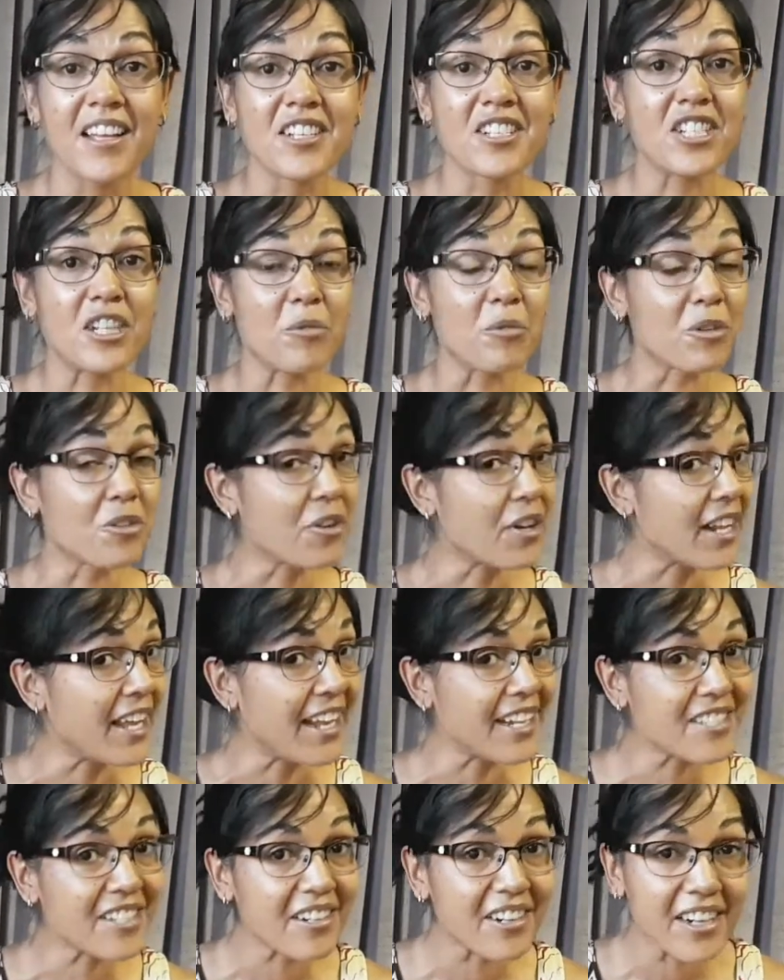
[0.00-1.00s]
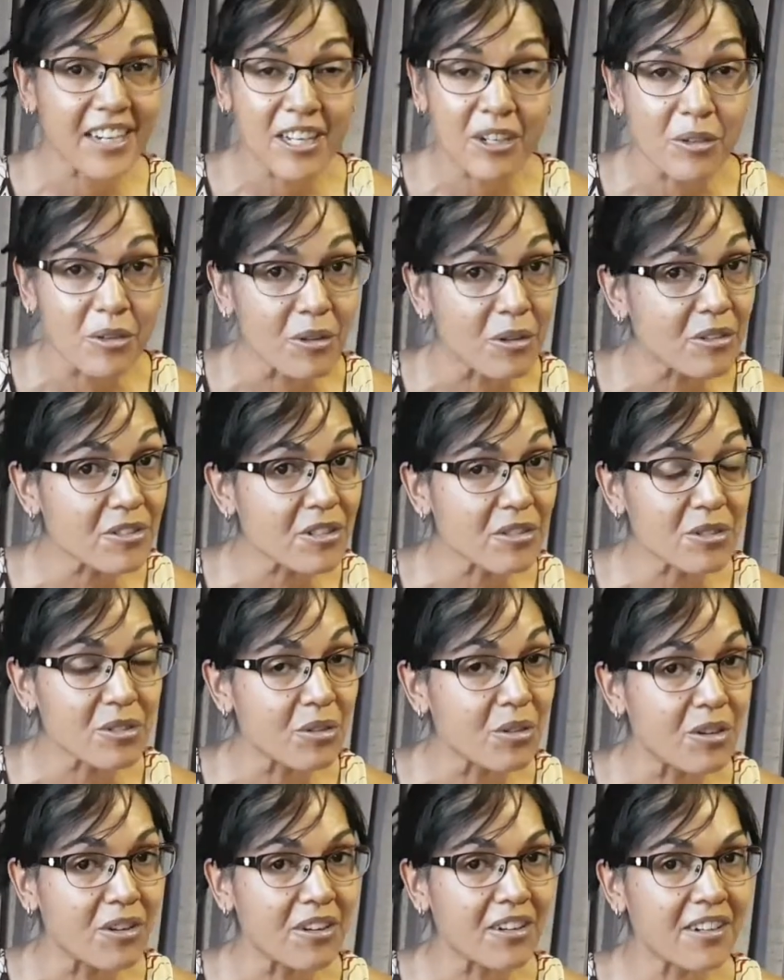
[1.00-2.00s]
She will not answer any calls or
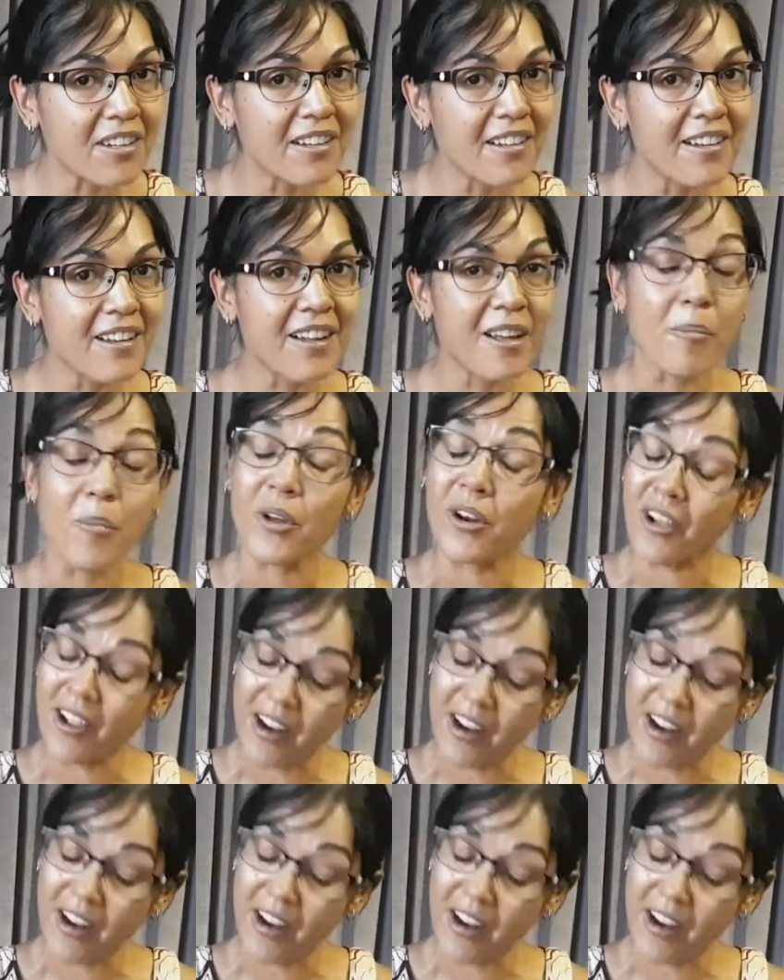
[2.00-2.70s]
talk, but